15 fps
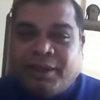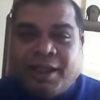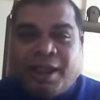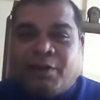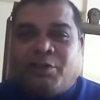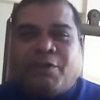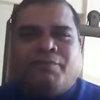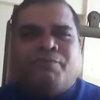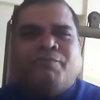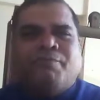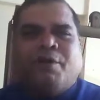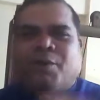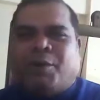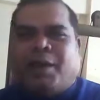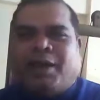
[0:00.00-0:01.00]
And you have
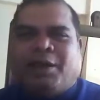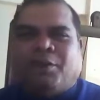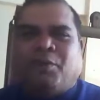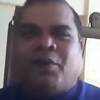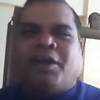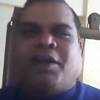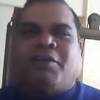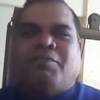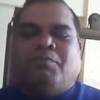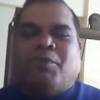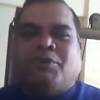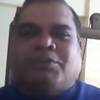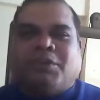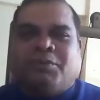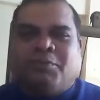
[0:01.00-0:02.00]
no idea what kind of
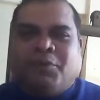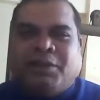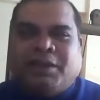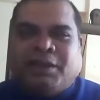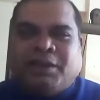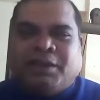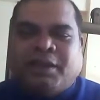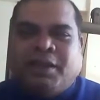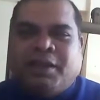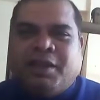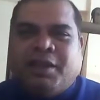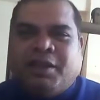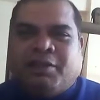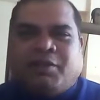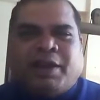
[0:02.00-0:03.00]
books I'm reading.
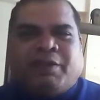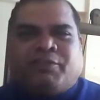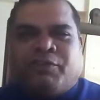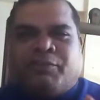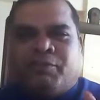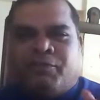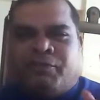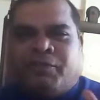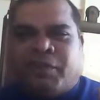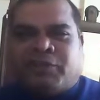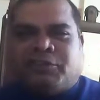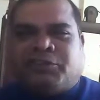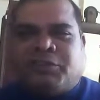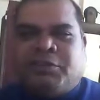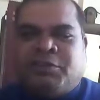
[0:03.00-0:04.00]
Right from
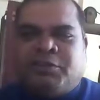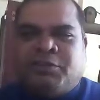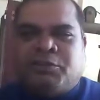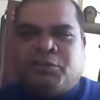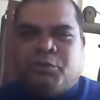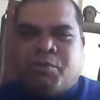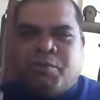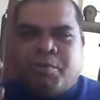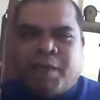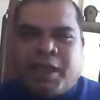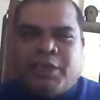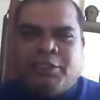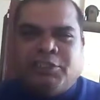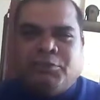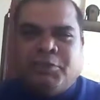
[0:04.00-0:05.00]
fiction to
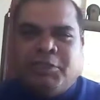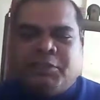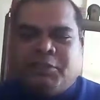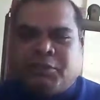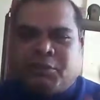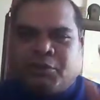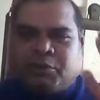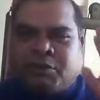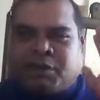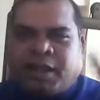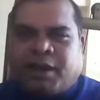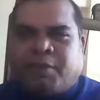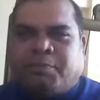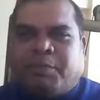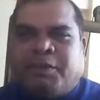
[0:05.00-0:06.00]
management to
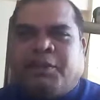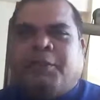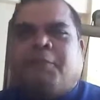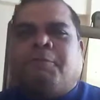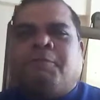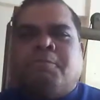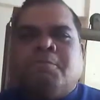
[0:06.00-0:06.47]
therapy